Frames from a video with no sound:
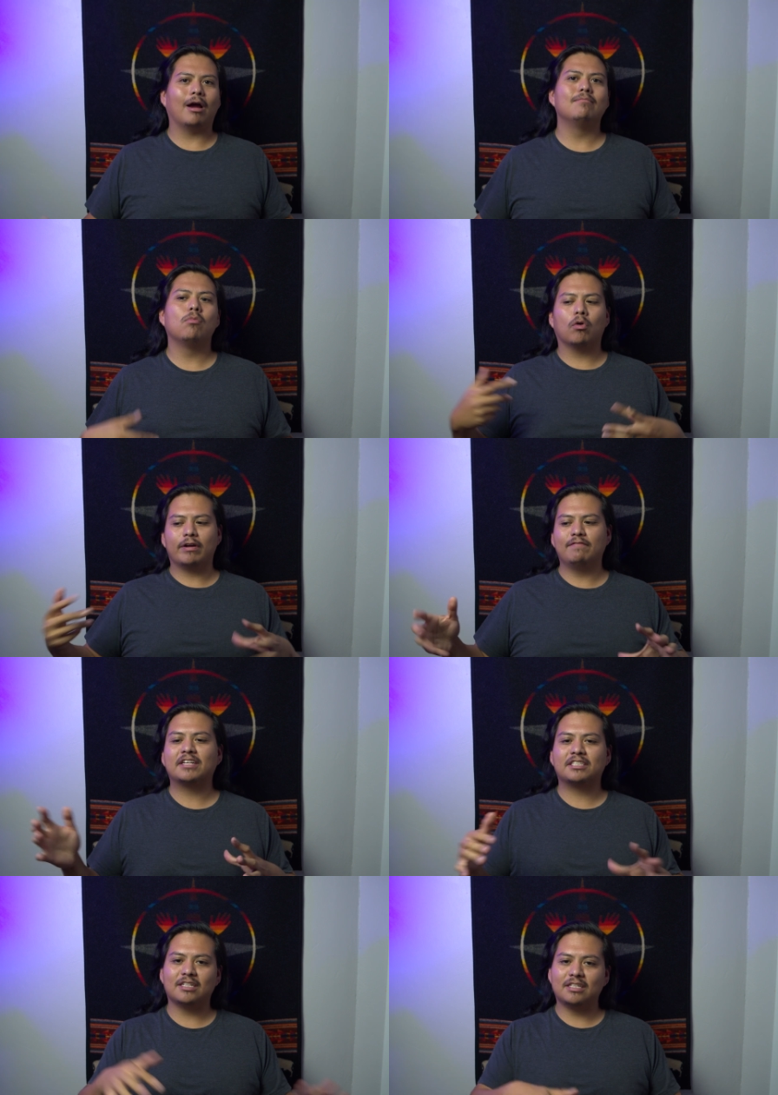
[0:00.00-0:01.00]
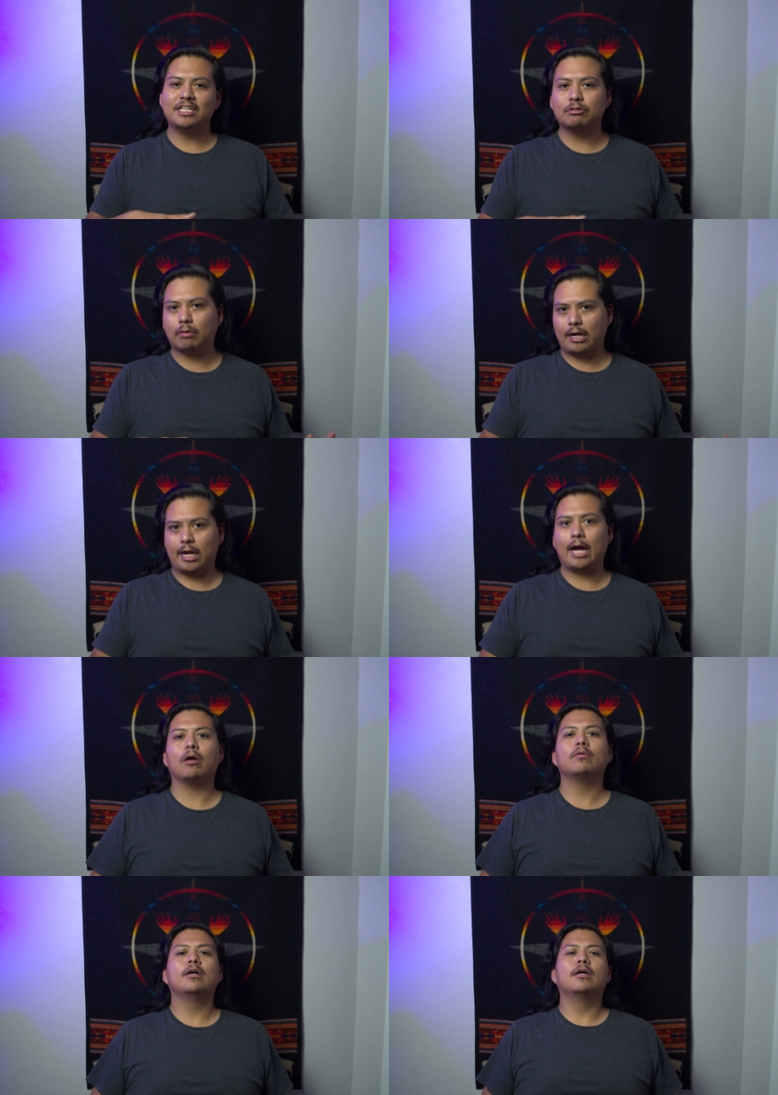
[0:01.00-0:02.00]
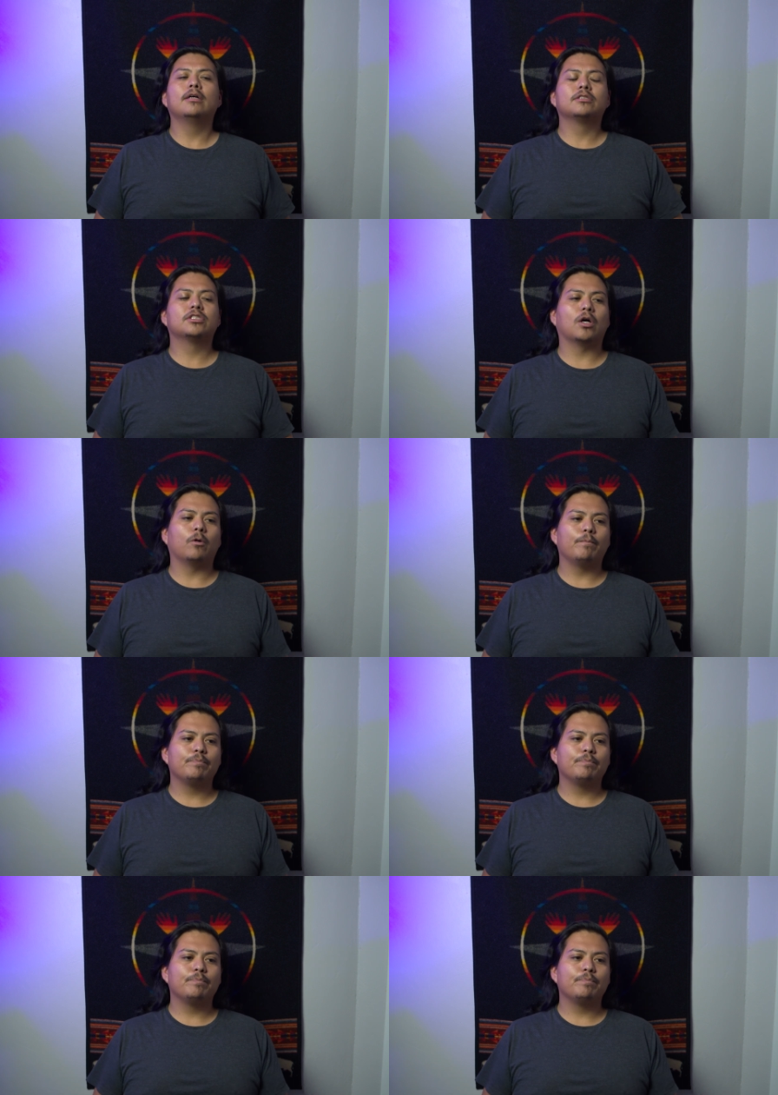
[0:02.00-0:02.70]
I'm more invested in these right now. So